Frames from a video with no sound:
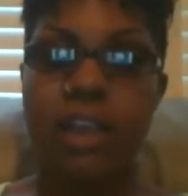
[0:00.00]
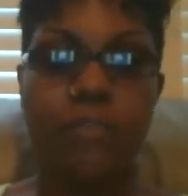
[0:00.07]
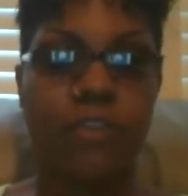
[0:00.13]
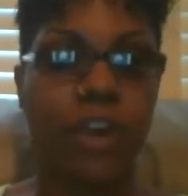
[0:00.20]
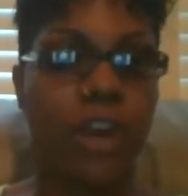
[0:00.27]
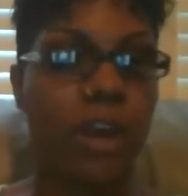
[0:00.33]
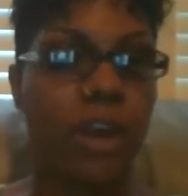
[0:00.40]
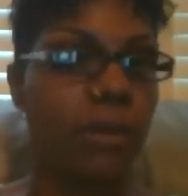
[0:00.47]

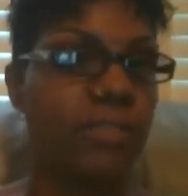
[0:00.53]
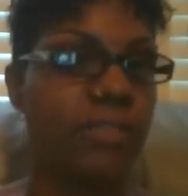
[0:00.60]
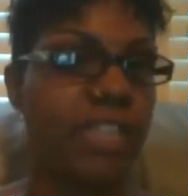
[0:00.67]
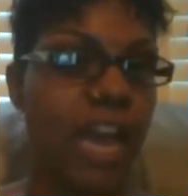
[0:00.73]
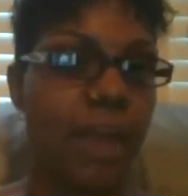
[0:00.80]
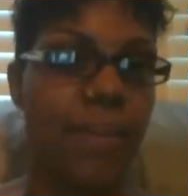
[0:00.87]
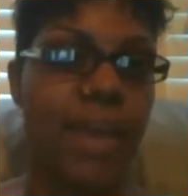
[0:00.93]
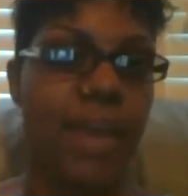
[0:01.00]
from
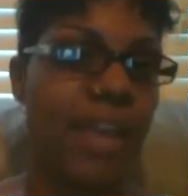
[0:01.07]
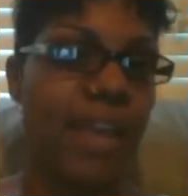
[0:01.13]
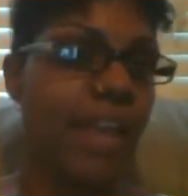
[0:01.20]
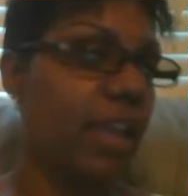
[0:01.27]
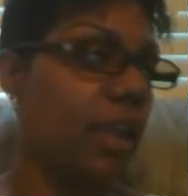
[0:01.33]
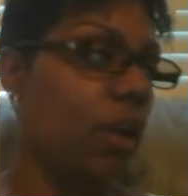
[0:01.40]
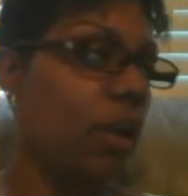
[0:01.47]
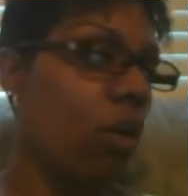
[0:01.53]
tab
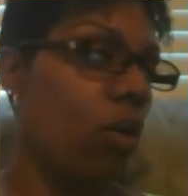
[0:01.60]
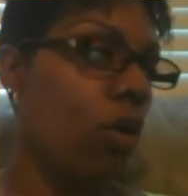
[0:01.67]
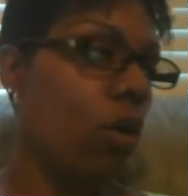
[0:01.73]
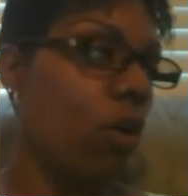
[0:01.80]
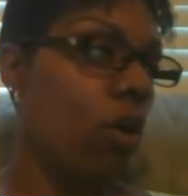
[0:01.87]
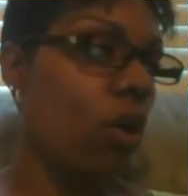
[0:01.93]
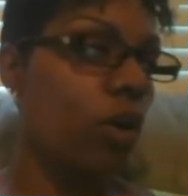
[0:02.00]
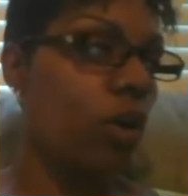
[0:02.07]
A
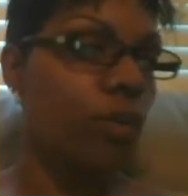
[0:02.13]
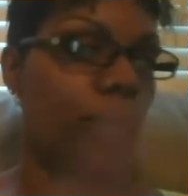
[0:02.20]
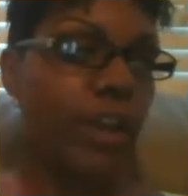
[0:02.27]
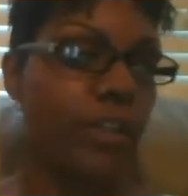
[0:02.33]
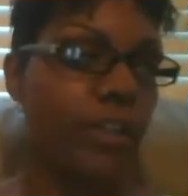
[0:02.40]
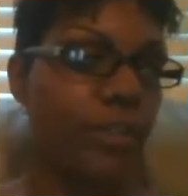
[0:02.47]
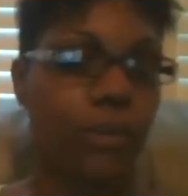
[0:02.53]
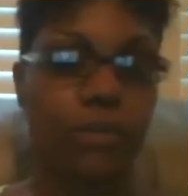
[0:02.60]
all the
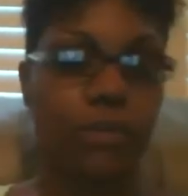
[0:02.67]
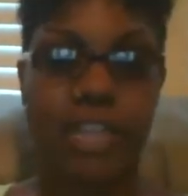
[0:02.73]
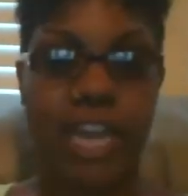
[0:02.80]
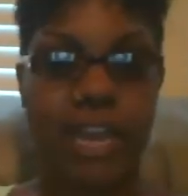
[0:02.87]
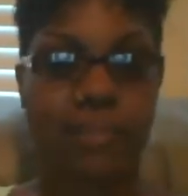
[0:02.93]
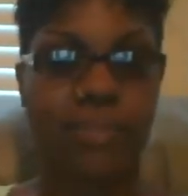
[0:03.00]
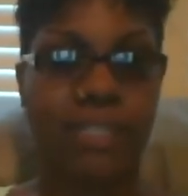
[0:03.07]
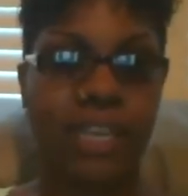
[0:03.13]
way through
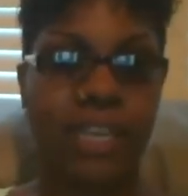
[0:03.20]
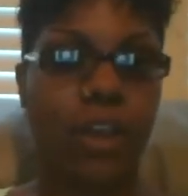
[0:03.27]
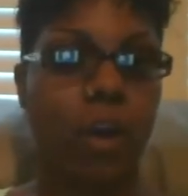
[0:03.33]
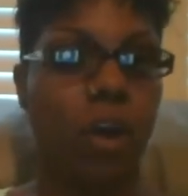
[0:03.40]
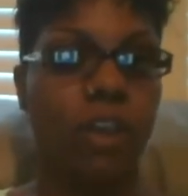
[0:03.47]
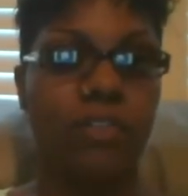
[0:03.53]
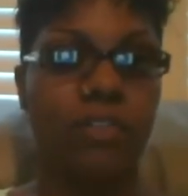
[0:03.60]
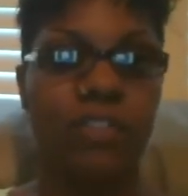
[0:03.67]
tab C,
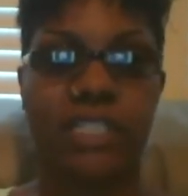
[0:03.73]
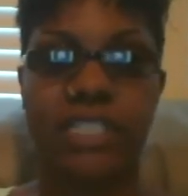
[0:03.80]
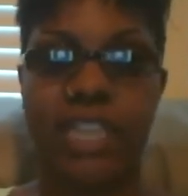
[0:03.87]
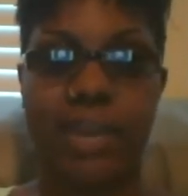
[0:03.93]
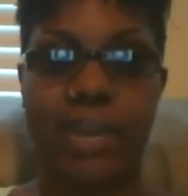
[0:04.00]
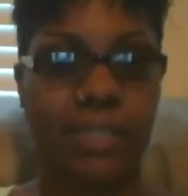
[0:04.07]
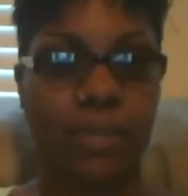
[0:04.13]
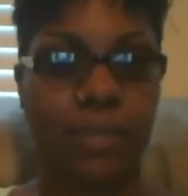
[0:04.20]
all of the
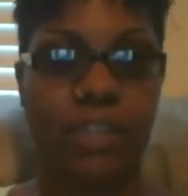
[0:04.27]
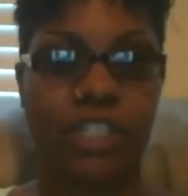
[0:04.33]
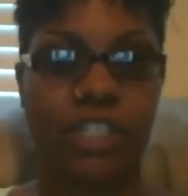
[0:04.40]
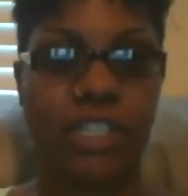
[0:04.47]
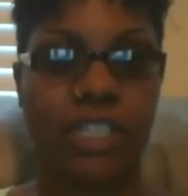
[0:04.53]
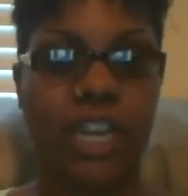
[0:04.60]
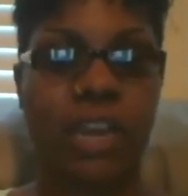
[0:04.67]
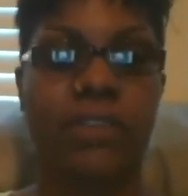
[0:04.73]
steps that we
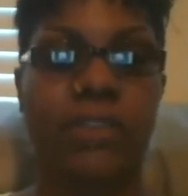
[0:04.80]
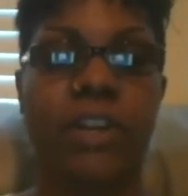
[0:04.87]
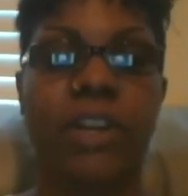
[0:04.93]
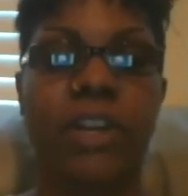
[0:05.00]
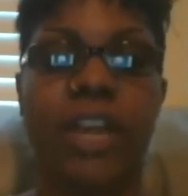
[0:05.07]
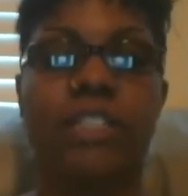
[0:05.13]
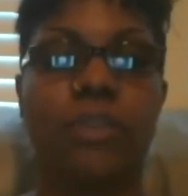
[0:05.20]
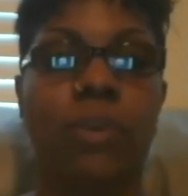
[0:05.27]
just covered.
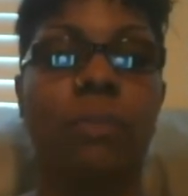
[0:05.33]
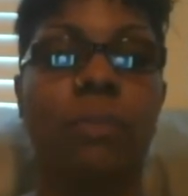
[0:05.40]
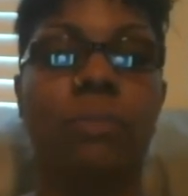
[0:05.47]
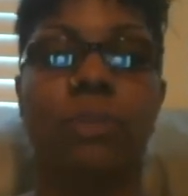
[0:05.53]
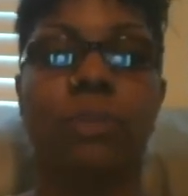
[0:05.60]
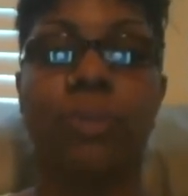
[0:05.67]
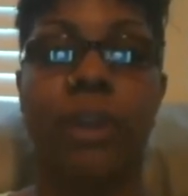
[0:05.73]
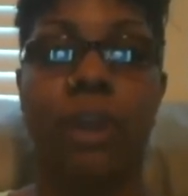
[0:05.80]
It's going to
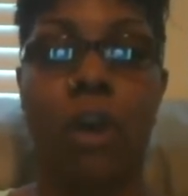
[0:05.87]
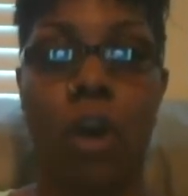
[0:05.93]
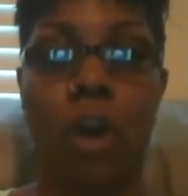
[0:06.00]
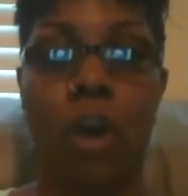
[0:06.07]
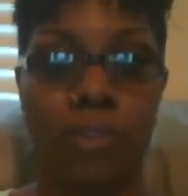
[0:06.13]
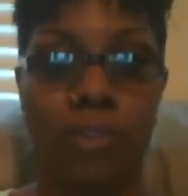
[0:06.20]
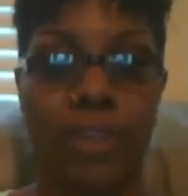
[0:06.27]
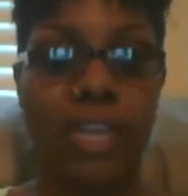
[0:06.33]
blueprint
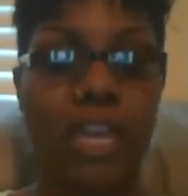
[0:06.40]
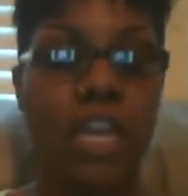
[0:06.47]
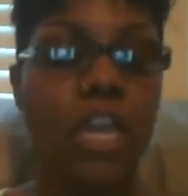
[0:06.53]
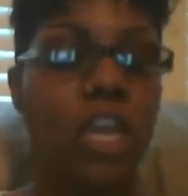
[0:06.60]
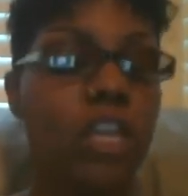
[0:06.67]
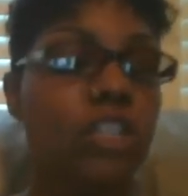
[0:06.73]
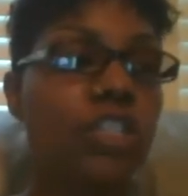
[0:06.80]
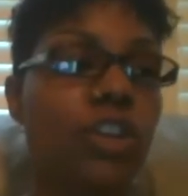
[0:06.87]
all of it.
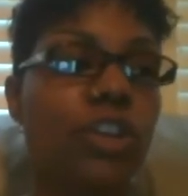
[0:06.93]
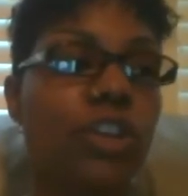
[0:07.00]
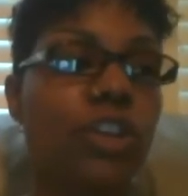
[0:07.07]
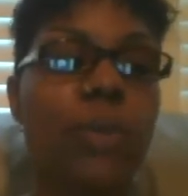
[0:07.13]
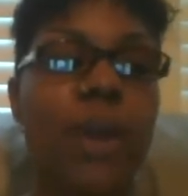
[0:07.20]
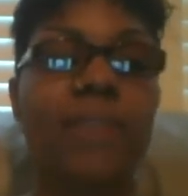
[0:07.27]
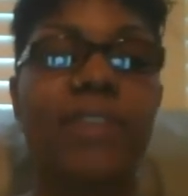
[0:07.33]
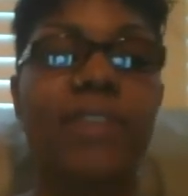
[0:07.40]
So
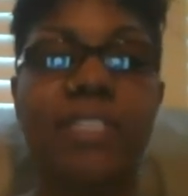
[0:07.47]
you have a